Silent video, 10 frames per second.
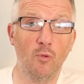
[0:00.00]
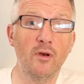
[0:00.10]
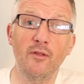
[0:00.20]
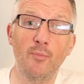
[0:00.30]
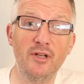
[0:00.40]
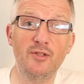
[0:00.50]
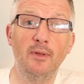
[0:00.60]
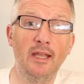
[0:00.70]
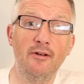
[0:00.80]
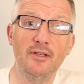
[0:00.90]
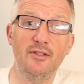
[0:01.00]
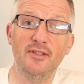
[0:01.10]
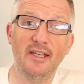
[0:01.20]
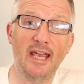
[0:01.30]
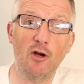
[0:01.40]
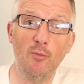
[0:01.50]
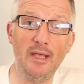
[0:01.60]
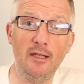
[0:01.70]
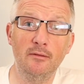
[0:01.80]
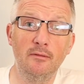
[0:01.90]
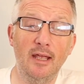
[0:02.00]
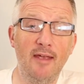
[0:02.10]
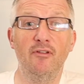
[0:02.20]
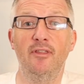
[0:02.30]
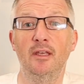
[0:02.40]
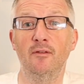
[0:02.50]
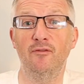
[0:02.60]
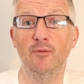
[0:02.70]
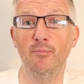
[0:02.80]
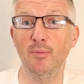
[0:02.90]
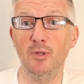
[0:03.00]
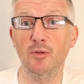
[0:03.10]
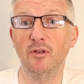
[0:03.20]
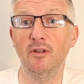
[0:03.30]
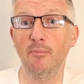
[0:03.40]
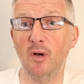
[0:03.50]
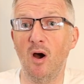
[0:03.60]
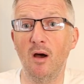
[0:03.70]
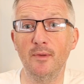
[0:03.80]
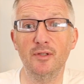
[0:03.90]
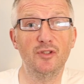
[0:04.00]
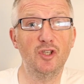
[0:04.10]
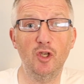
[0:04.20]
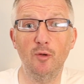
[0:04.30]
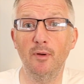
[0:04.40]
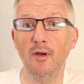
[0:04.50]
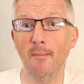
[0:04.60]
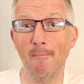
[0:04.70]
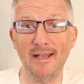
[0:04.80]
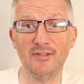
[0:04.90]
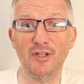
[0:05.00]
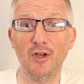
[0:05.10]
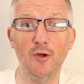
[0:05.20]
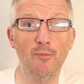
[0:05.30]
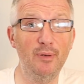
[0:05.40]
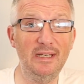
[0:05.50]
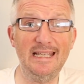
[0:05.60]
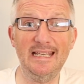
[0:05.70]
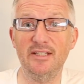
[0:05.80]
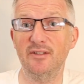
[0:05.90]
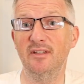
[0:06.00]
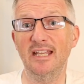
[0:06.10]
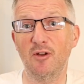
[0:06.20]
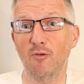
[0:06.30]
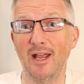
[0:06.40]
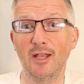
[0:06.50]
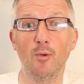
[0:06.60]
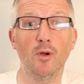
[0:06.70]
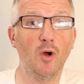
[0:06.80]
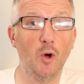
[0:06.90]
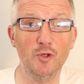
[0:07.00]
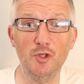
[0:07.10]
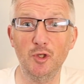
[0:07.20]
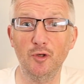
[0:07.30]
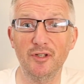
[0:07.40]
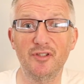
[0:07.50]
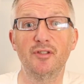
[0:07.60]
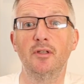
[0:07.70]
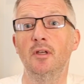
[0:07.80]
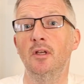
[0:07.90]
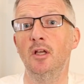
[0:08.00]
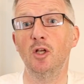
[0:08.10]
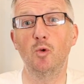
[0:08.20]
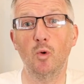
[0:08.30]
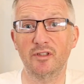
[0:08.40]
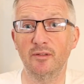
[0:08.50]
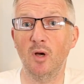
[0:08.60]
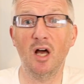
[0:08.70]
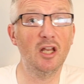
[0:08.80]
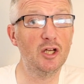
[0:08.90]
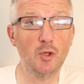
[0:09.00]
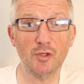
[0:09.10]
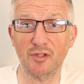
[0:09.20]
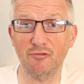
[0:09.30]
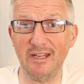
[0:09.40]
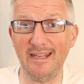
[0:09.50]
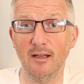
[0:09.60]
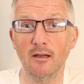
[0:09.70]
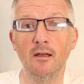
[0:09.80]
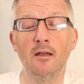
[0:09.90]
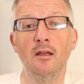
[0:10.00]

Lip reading: One of the principal areas is the Caribbean. Everything from Bermuda, the Bahamas, Cuba, Mexico, Belize, Nicaragua, Honduras, Guatemala, Costa Rica,